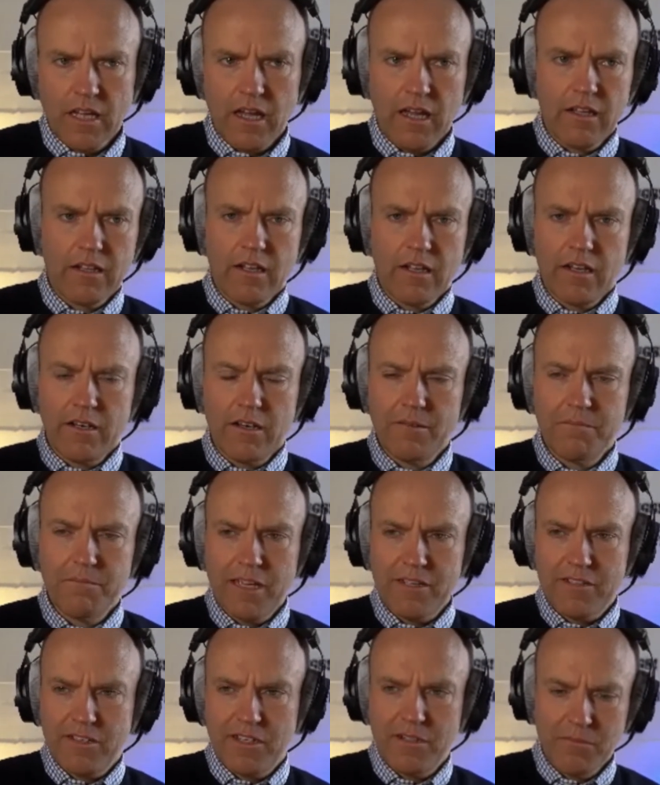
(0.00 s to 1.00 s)
It
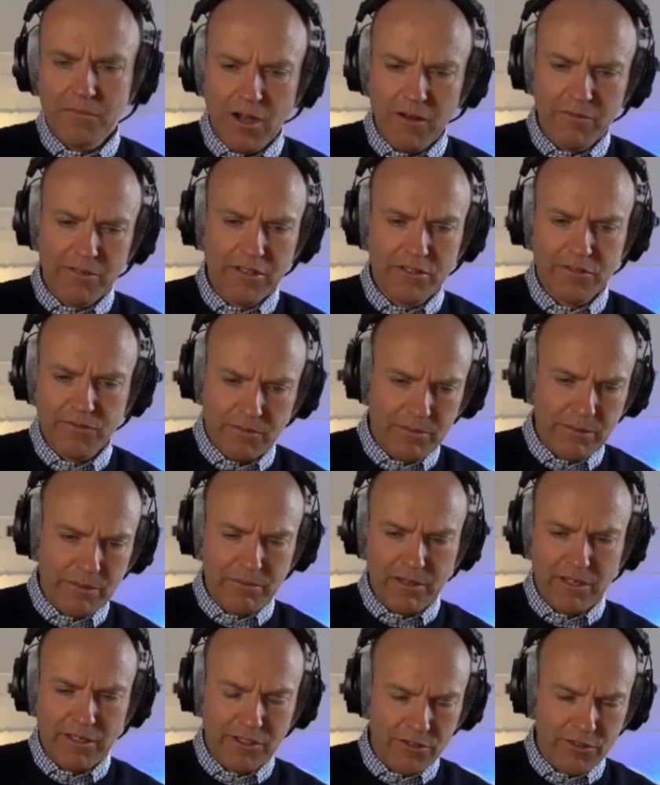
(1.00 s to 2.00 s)
may seem obvious for
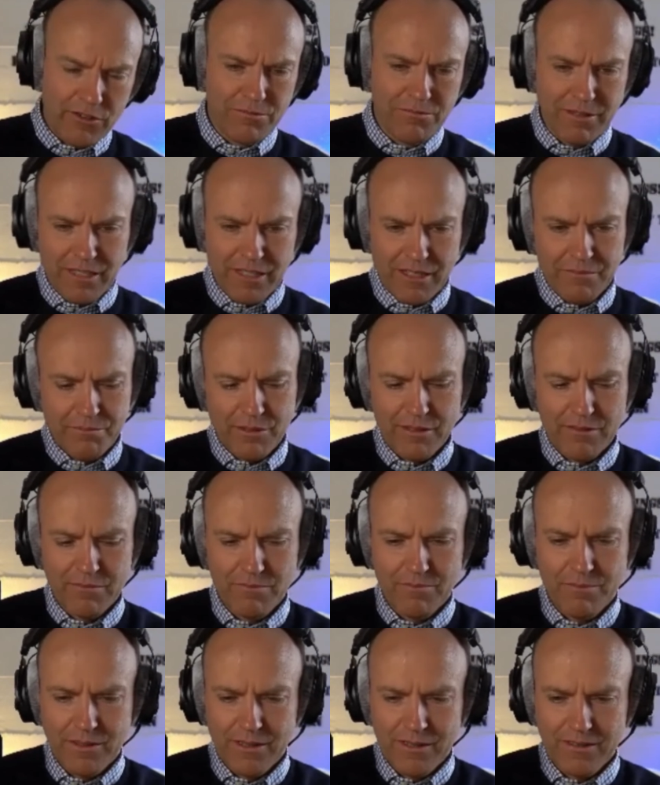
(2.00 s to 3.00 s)
people like you and me, but
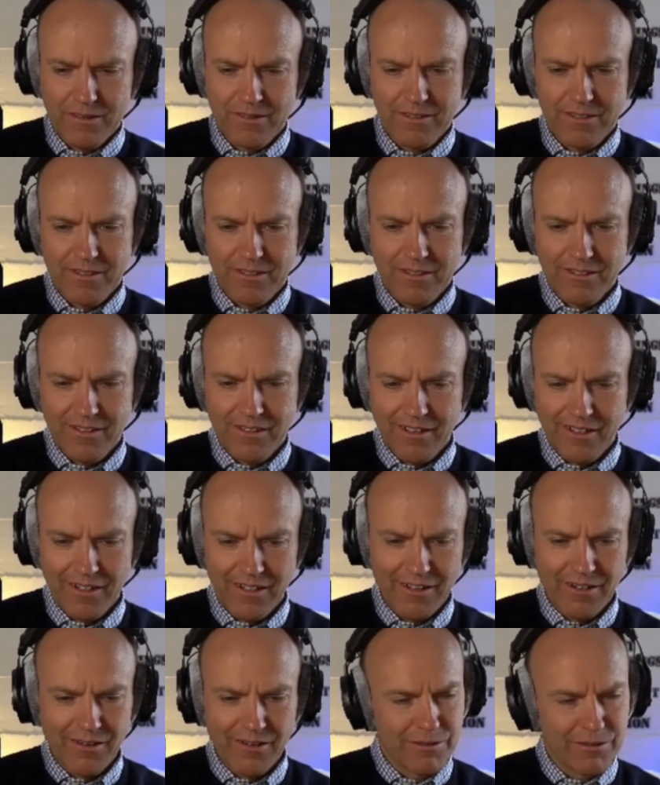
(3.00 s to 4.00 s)

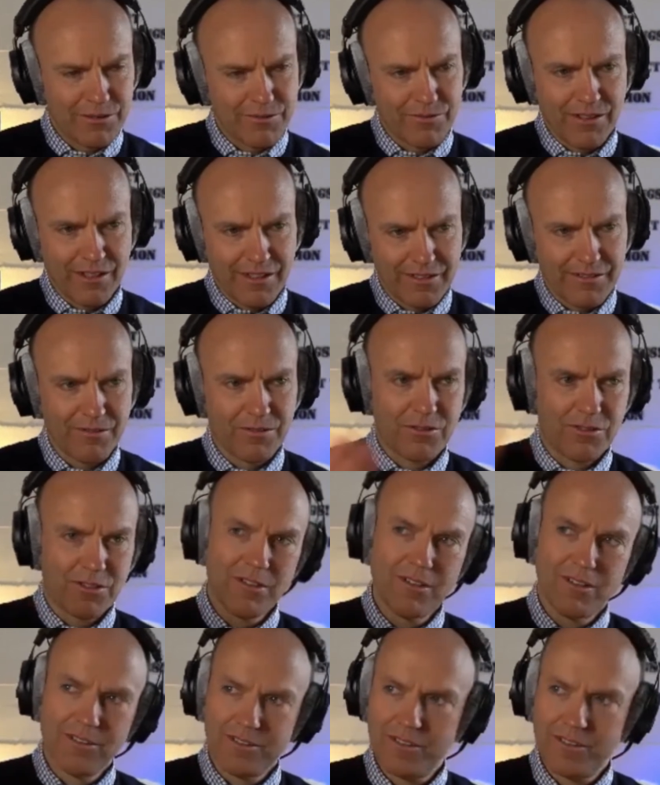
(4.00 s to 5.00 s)
I always feel like there's
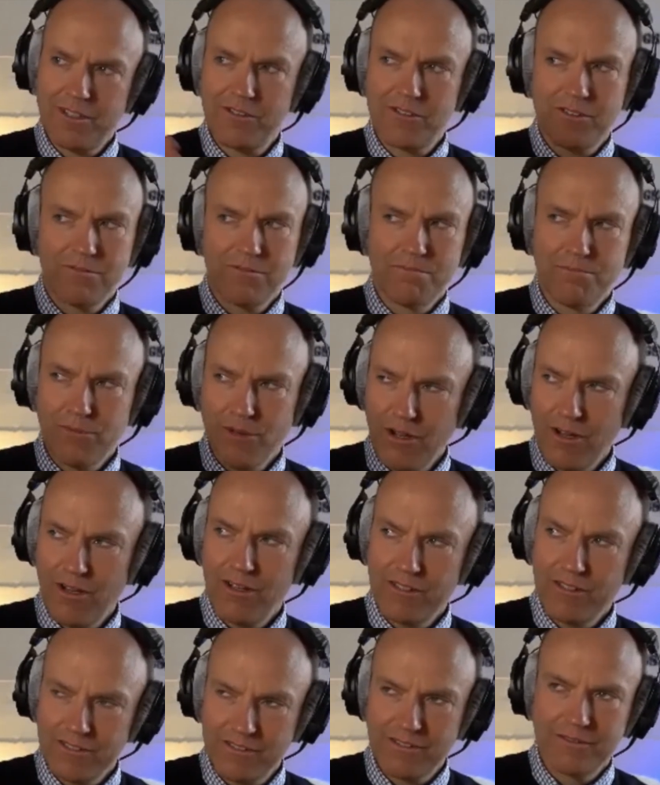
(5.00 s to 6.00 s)
still such a
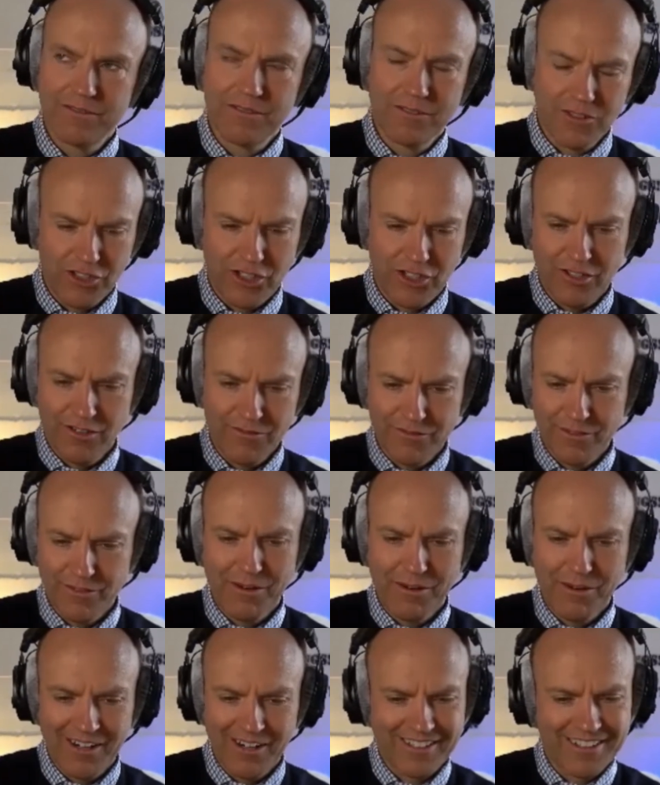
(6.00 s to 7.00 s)
broad share of the
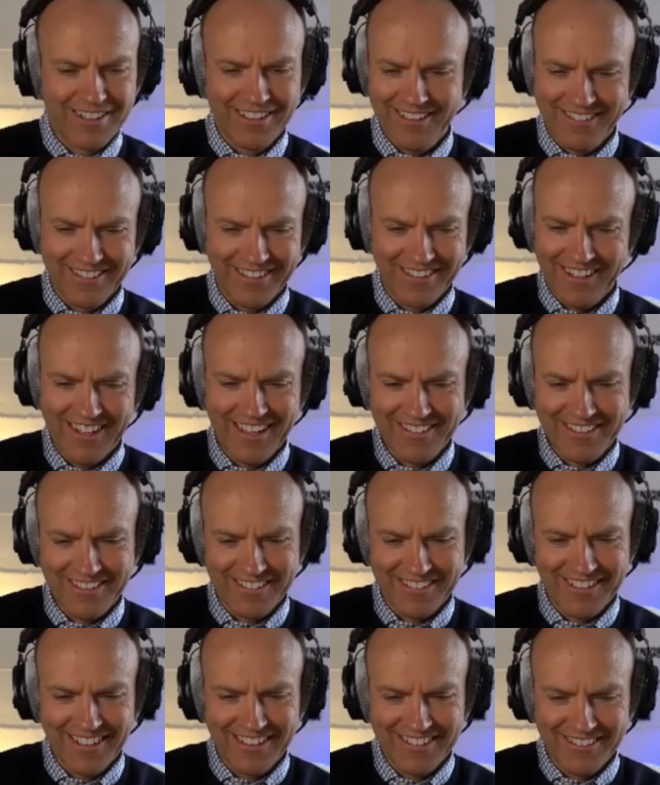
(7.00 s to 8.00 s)
market that
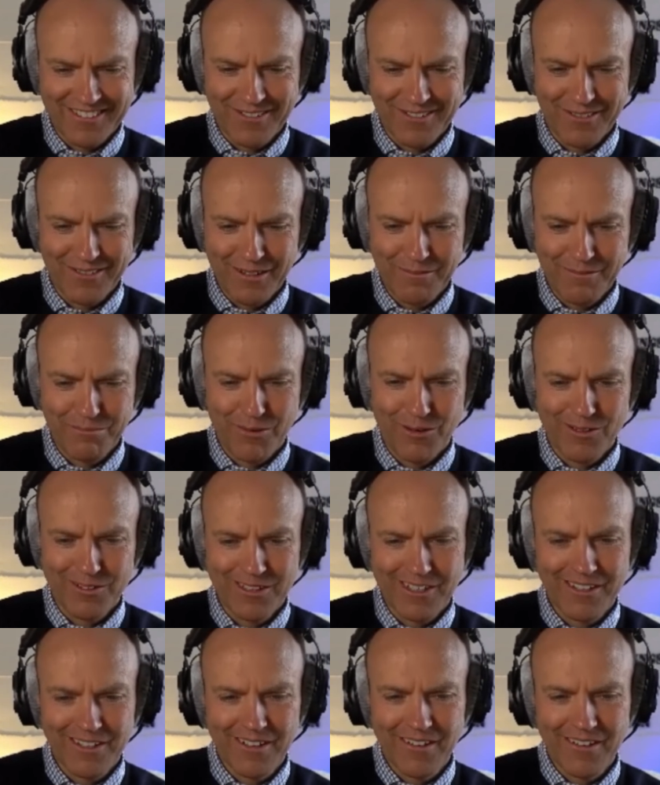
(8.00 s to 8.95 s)
hasn't gotten to that point yet.